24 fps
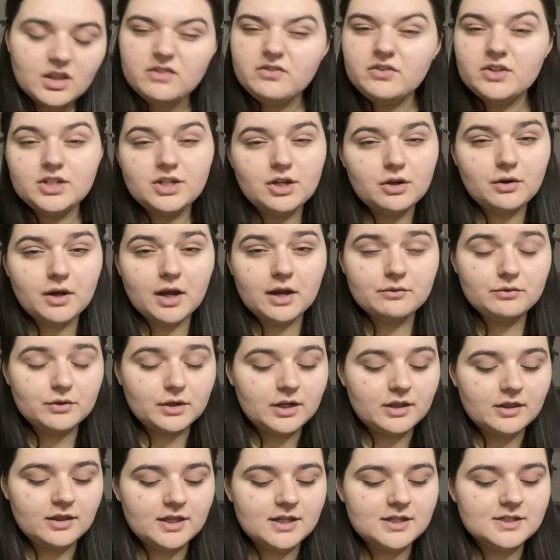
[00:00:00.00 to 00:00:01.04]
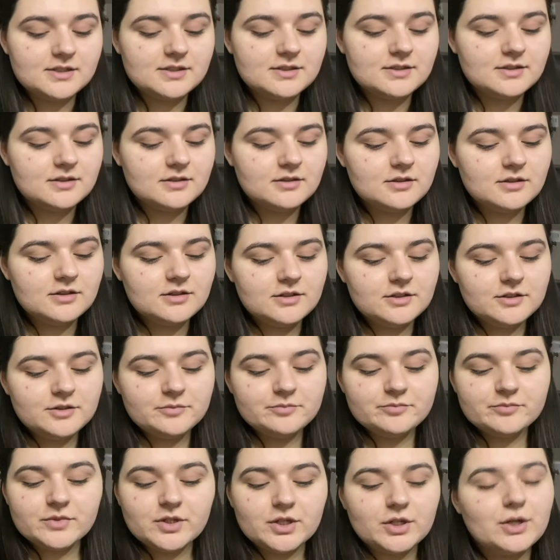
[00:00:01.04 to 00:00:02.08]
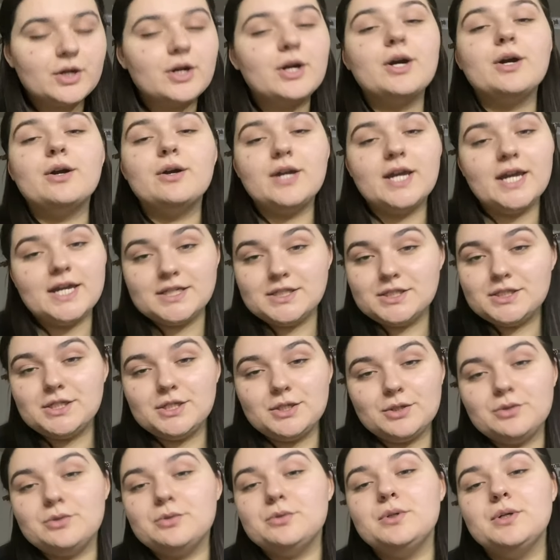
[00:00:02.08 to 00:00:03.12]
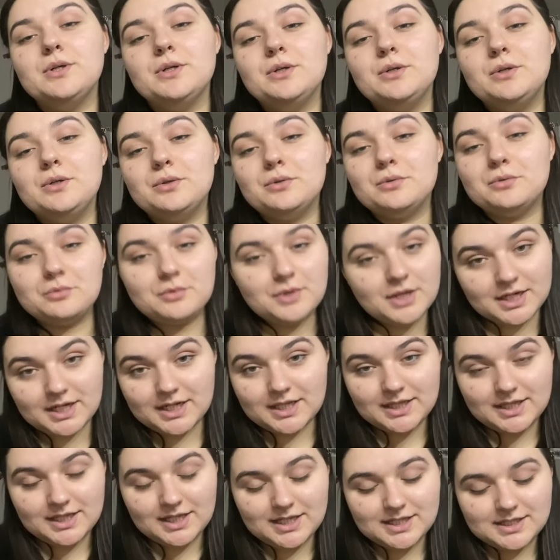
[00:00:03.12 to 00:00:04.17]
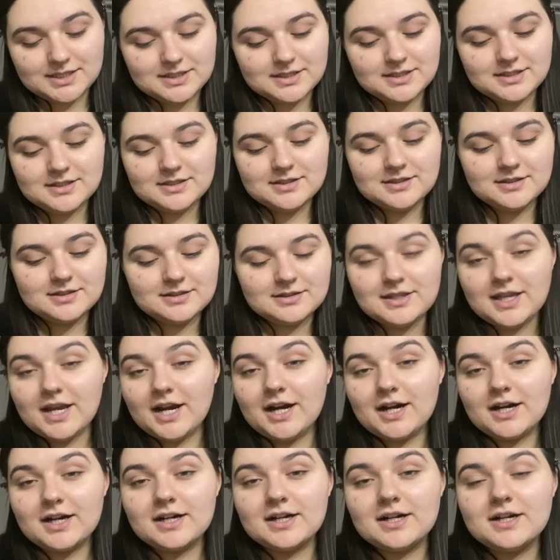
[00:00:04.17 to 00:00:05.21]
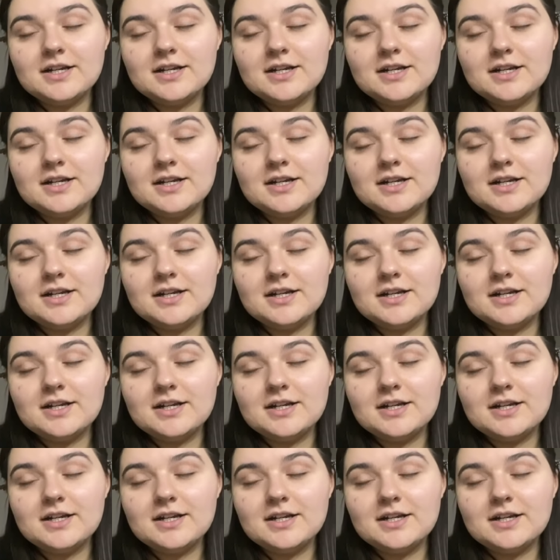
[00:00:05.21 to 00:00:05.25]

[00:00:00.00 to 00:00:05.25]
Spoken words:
you don't have one of these, girl, get you one of these. They're